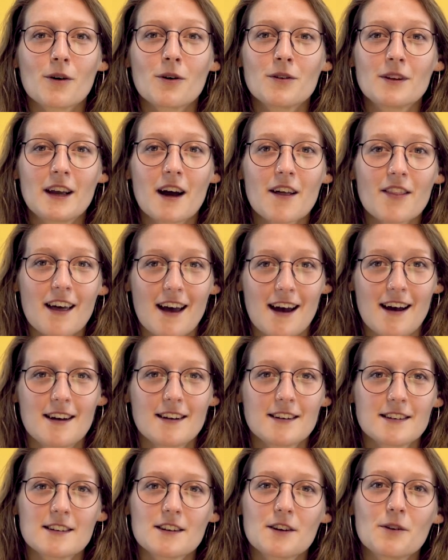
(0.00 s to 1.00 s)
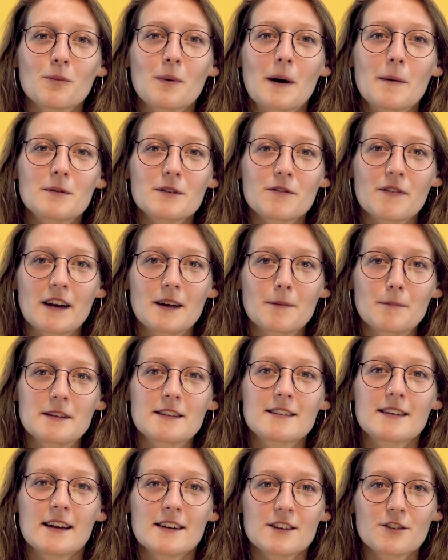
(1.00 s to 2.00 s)
On the other hand, web developers
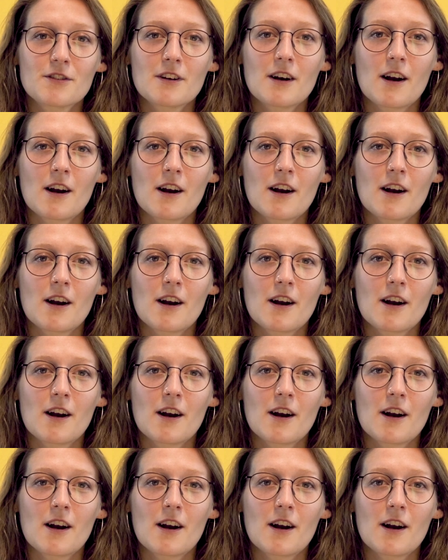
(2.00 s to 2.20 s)
tend to